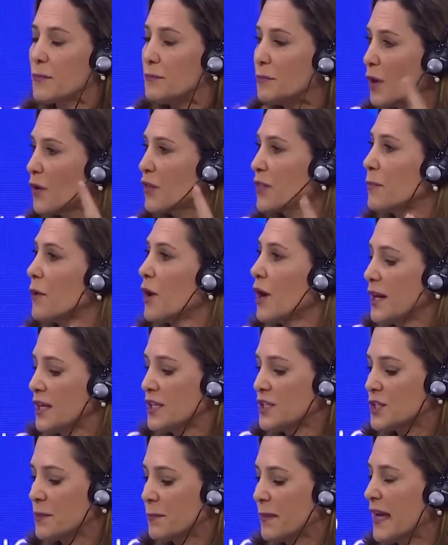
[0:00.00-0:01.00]
for both
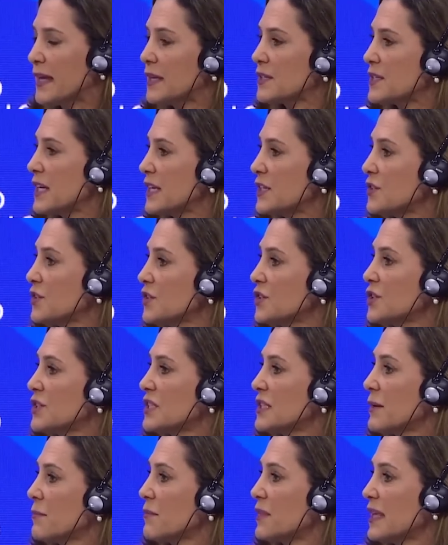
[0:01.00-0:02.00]
parties to pay attention to
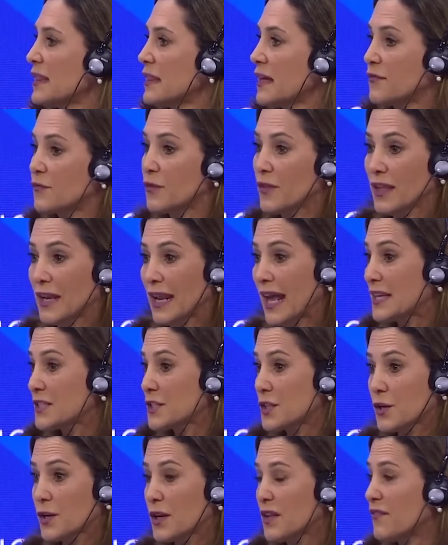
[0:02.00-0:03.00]
something that for the
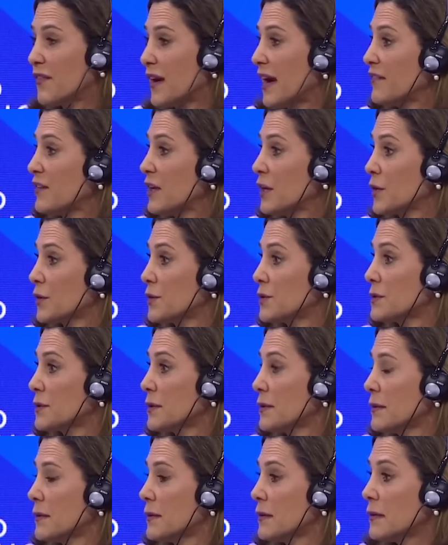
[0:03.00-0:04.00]
last 35
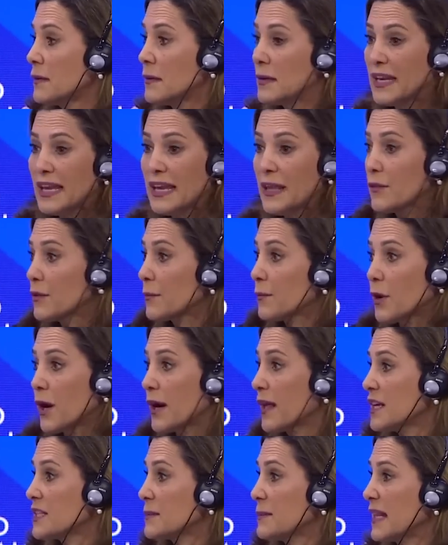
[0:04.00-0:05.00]
years either
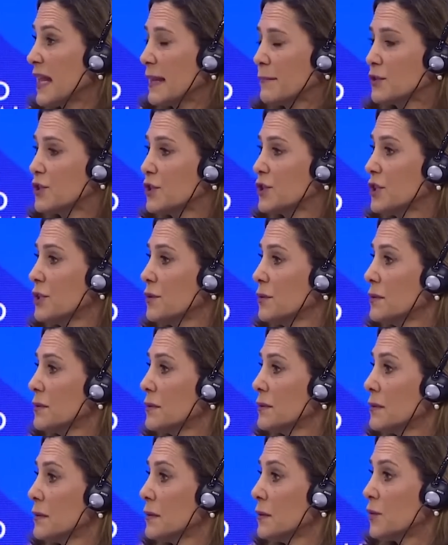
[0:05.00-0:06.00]
party has been able to do,
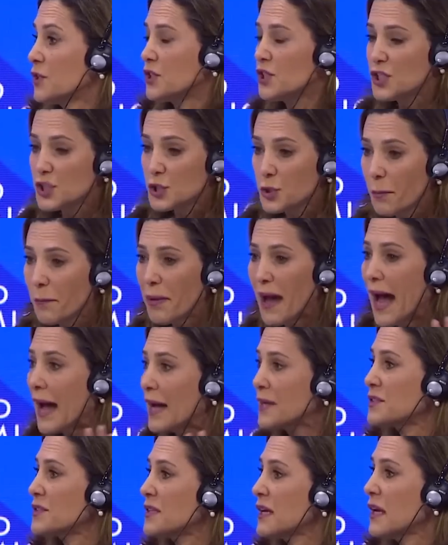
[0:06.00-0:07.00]
which is to
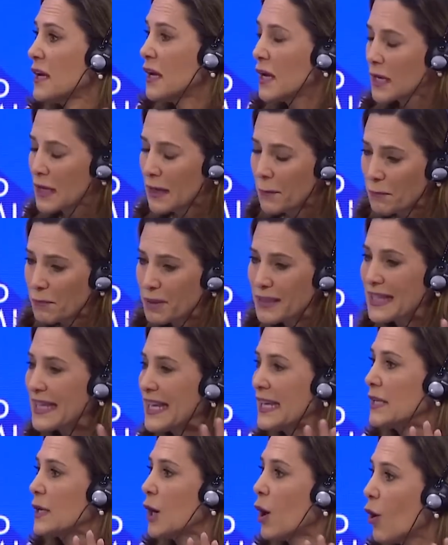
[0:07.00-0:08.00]
pass
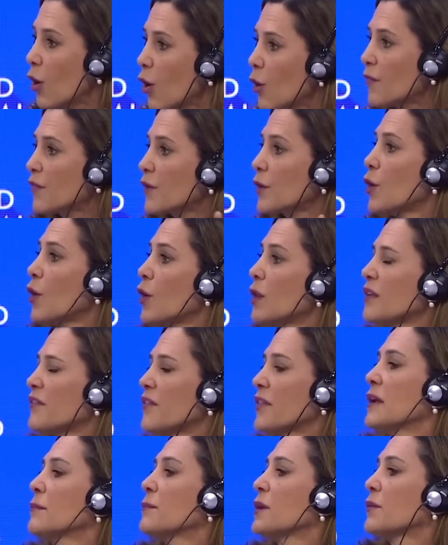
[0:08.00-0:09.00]
complete overhaul
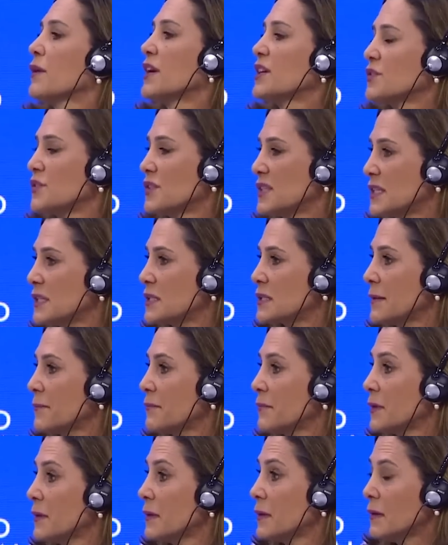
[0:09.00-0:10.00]
of the immigration
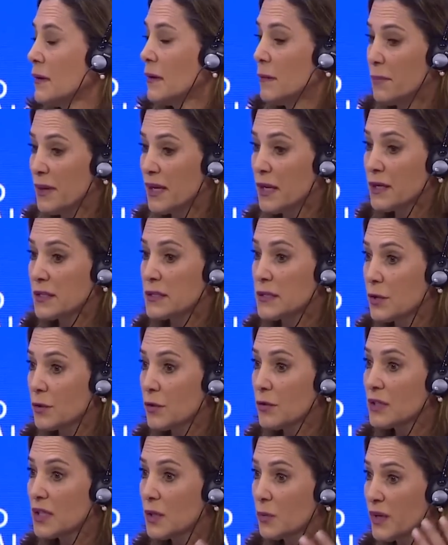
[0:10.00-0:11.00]
system. Because
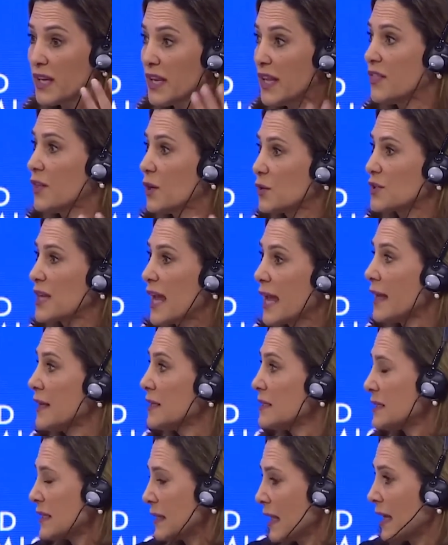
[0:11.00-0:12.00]
not only we need those
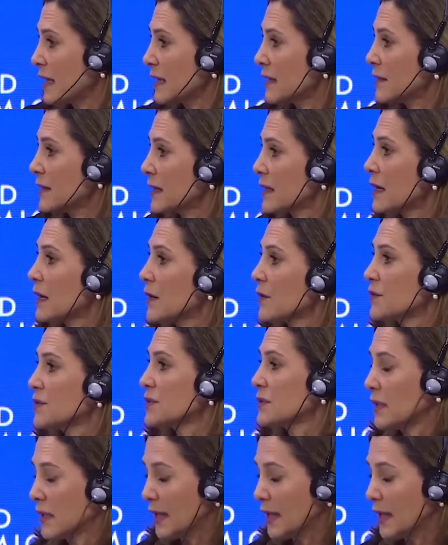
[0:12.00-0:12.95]
hands, like the Congress,